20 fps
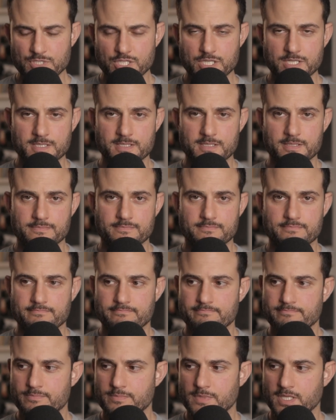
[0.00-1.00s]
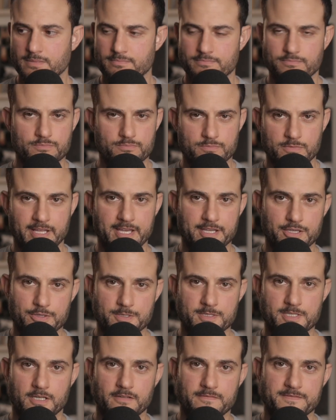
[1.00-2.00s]
Just let
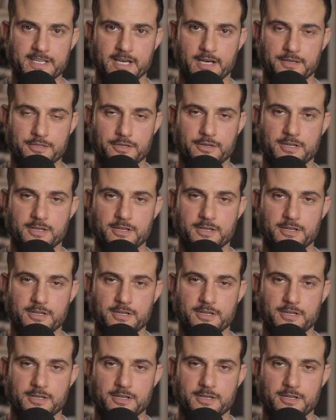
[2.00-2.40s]
yourself down.